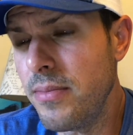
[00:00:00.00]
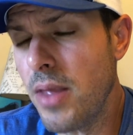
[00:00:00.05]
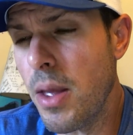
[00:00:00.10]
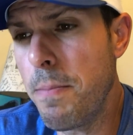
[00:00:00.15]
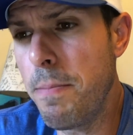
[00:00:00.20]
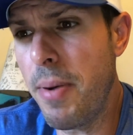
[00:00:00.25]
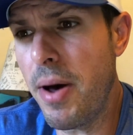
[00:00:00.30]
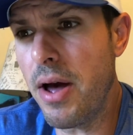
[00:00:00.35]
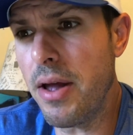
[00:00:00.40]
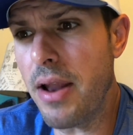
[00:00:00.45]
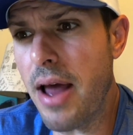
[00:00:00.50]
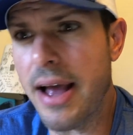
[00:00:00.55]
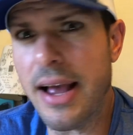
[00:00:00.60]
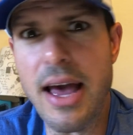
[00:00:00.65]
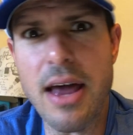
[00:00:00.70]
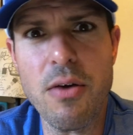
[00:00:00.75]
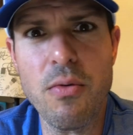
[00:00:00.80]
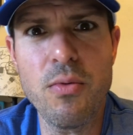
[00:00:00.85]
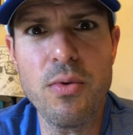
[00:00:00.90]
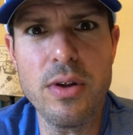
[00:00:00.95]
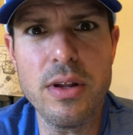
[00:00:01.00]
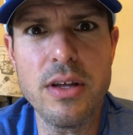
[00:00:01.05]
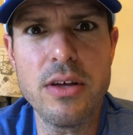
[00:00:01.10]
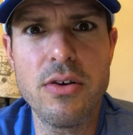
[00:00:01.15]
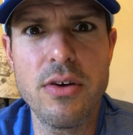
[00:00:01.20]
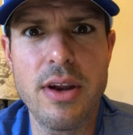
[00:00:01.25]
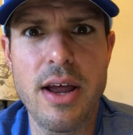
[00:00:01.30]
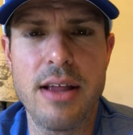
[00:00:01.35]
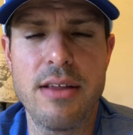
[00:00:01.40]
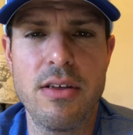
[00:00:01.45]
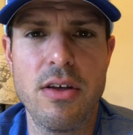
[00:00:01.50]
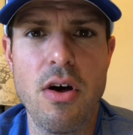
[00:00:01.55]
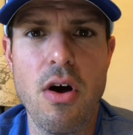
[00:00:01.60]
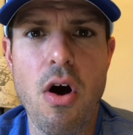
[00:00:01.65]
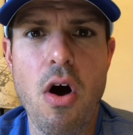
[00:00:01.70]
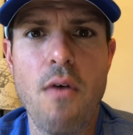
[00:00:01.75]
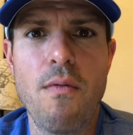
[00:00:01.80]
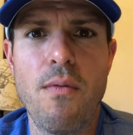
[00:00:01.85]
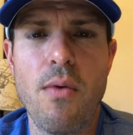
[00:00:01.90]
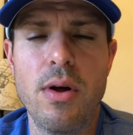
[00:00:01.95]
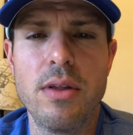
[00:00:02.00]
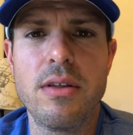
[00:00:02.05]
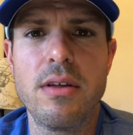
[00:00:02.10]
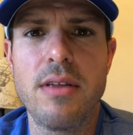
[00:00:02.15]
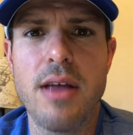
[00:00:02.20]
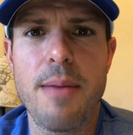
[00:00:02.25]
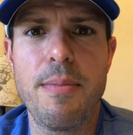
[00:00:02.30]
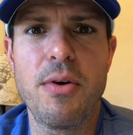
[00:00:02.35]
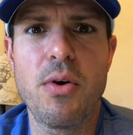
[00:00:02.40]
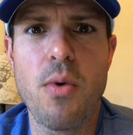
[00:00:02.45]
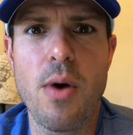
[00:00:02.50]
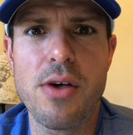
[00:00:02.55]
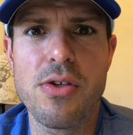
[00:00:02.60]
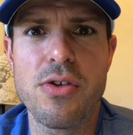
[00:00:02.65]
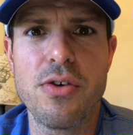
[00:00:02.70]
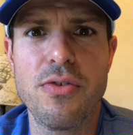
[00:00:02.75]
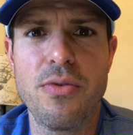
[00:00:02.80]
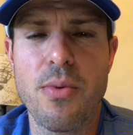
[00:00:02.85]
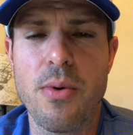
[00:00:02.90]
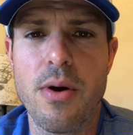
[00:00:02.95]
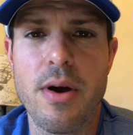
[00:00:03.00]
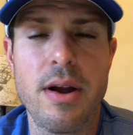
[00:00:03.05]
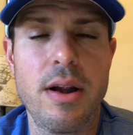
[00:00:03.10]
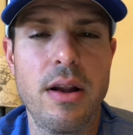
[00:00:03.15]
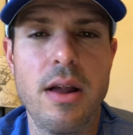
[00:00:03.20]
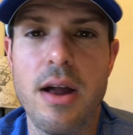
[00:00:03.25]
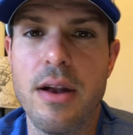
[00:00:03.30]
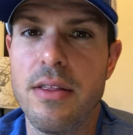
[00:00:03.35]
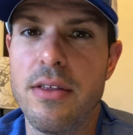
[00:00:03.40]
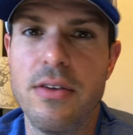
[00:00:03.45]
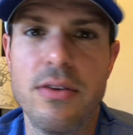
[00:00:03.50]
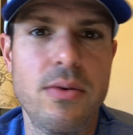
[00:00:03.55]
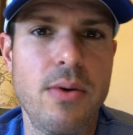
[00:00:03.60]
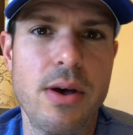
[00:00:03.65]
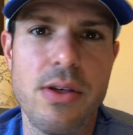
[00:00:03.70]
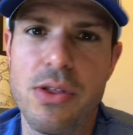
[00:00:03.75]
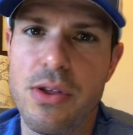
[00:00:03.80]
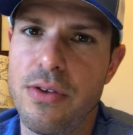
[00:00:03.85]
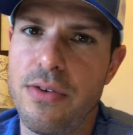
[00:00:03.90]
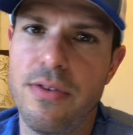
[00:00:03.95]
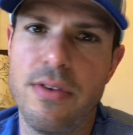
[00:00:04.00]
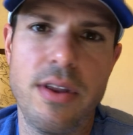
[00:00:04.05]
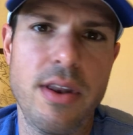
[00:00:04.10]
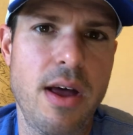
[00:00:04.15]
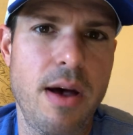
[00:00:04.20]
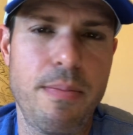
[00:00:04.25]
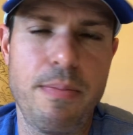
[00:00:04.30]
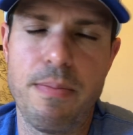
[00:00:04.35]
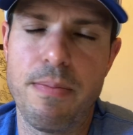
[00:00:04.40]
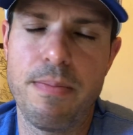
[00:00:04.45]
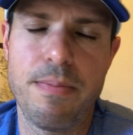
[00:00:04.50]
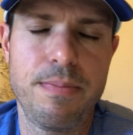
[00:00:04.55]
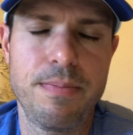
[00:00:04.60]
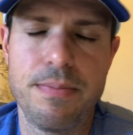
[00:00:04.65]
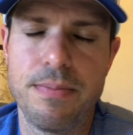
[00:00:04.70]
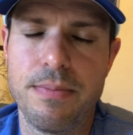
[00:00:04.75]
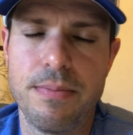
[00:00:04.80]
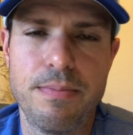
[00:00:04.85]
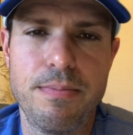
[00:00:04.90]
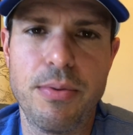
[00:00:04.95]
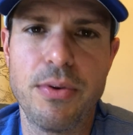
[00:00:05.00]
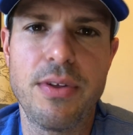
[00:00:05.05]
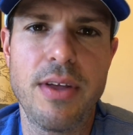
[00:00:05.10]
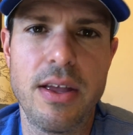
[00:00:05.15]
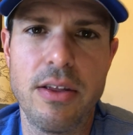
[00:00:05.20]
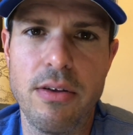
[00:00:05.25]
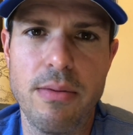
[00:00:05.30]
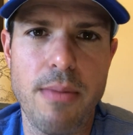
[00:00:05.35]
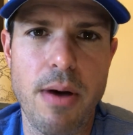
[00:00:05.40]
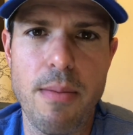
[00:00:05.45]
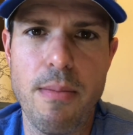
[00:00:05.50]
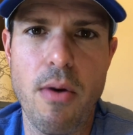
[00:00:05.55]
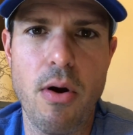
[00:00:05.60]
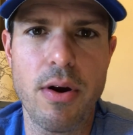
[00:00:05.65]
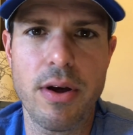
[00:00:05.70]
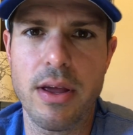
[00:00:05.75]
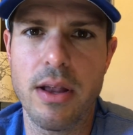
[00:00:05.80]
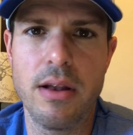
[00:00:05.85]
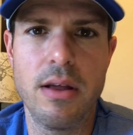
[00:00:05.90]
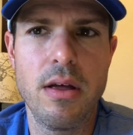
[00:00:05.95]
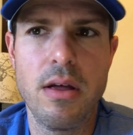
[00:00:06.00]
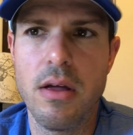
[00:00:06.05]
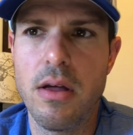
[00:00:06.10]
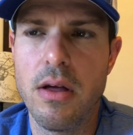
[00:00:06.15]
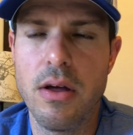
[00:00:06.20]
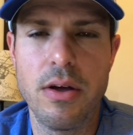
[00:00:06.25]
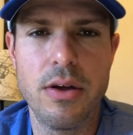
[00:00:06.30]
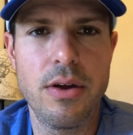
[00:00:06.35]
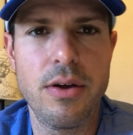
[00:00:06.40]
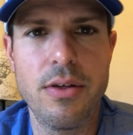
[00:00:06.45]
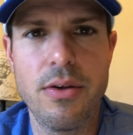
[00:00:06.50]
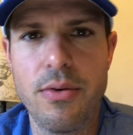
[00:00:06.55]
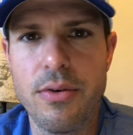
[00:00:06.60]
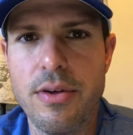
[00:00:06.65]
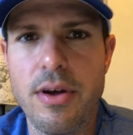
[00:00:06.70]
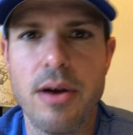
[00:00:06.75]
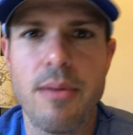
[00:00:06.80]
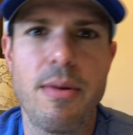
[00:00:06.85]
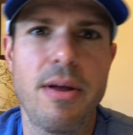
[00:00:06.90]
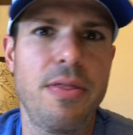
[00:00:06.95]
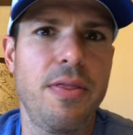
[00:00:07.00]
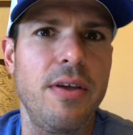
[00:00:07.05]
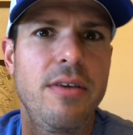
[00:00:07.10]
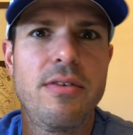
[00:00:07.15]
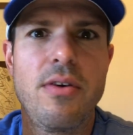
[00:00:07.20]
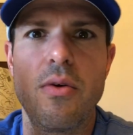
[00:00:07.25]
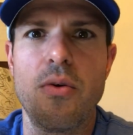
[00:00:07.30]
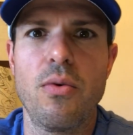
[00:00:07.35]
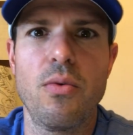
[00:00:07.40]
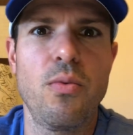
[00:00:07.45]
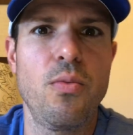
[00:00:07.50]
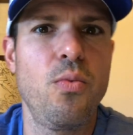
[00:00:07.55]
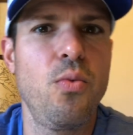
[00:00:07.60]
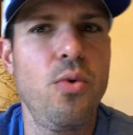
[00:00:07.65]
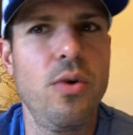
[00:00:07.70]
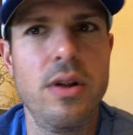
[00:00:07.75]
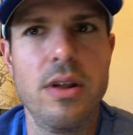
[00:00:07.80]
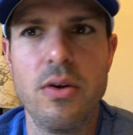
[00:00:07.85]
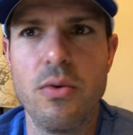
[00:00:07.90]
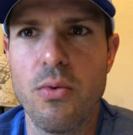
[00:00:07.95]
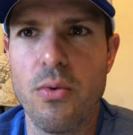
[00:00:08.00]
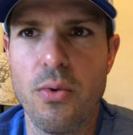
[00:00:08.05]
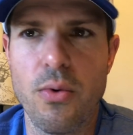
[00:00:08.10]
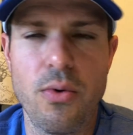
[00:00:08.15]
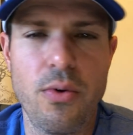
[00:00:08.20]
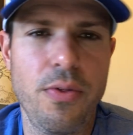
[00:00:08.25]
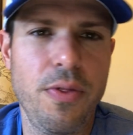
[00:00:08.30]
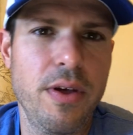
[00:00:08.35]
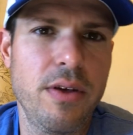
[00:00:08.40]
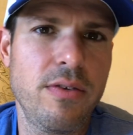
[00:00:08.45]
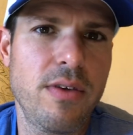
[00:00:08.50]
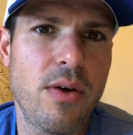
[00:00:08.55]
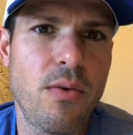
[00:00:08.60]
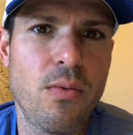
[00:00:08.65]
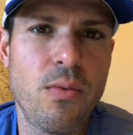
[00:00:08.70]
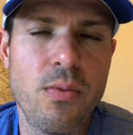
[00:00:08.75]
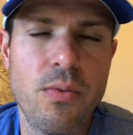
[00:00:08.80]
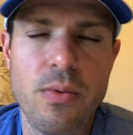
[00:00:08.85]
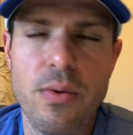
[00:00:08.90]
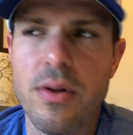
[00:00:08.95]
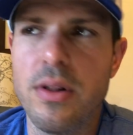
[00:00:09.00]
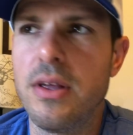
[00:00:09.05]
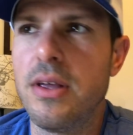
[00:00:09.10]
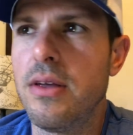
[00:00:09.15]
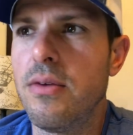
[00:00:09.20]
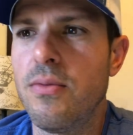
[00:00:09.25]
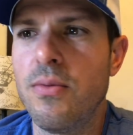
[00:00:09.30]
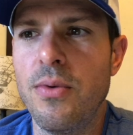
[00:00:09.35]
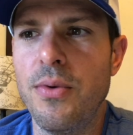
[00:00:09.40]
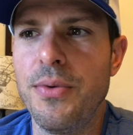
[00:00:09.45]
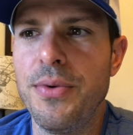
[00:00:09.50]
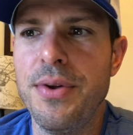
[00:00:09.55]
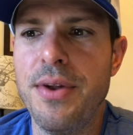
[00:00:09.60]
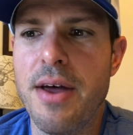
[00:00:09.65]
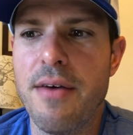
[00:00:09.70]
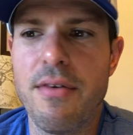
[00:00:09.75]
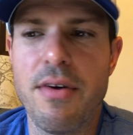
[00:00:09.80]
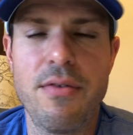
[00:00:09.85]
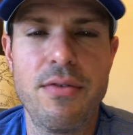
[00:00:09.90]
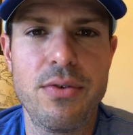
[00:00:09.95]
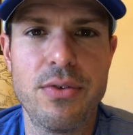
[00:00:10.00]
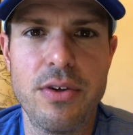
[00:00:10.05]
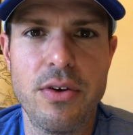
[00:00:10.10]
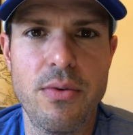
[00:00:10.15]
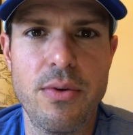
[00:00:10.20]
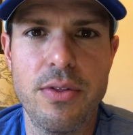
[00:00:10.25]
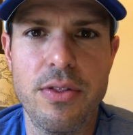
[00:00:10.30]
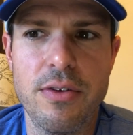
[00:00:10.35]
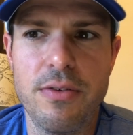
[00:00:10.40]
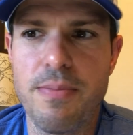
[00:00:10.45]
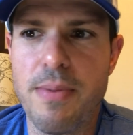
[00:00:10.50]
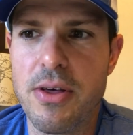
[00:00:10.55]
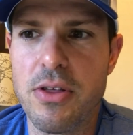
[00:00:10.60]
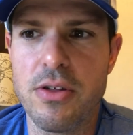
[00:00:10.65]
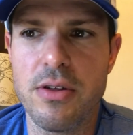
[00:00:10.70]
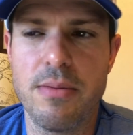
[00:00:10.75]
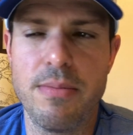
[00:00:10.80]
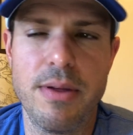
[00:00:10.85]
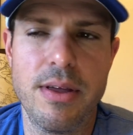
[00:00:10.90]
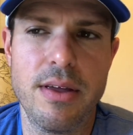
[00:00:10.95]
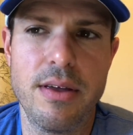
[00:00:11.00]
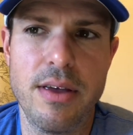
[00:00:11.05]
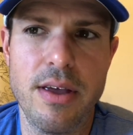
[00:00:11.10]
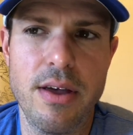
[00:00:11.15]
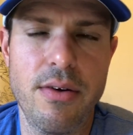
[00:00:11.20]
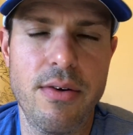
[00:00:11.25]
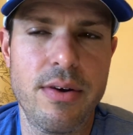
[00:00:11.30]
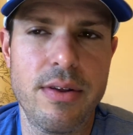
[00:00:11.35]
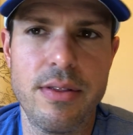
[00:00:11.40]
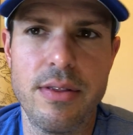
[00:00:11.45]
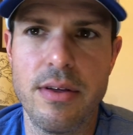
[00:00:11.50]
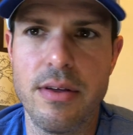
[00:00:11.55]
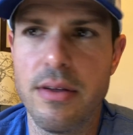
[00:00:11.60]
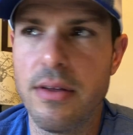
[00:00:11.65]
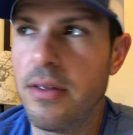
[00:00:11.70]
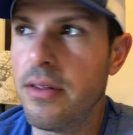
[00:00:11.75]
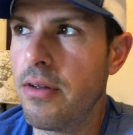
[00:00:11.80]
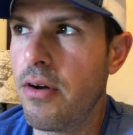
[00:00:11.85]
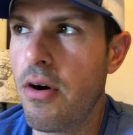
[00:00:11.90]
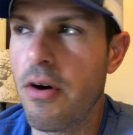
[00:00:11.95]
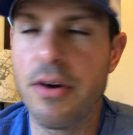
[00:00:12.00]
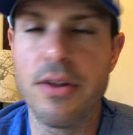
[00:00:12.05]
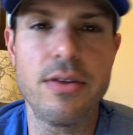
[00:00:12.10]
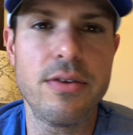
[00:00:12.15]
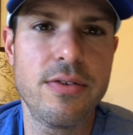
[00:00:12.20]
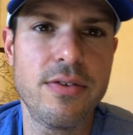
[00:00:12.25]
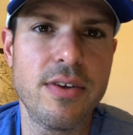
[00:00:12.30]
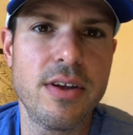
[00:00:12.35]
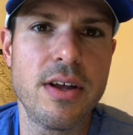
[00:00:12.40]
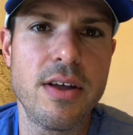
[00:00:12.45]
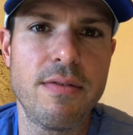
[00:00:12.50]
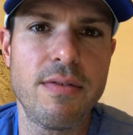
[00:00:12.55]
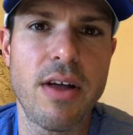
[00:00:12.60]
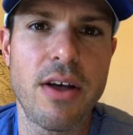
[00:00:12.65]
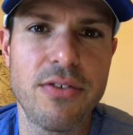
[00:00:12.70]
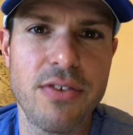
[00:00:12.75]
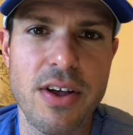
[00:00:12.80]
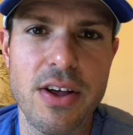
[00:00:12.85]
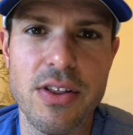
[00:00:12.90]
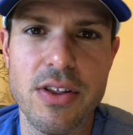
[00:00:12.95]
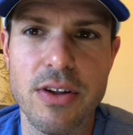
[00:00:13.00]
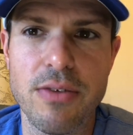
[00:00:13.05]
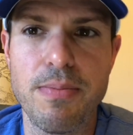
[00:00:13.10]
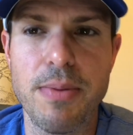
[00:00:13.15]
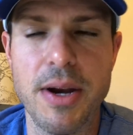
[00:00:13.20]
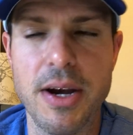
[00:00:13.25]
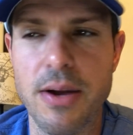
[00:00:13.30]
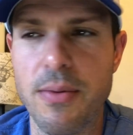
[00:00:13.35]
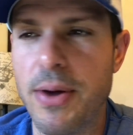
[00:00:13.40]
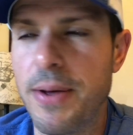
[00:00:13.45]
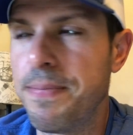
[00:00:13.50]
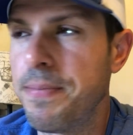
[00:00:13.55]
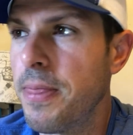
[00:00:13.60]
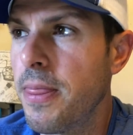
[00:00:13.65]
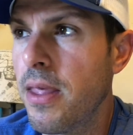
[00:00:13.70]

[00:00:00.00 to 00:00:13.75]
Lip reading: But I got a really good idea of what the type of questions were, and a lot of these questions did not pertain to my market. You know, they were talking about things that were really rural, things I really will never ever deal with, especially being here in the heart of the city of Los Angeles. But anyway,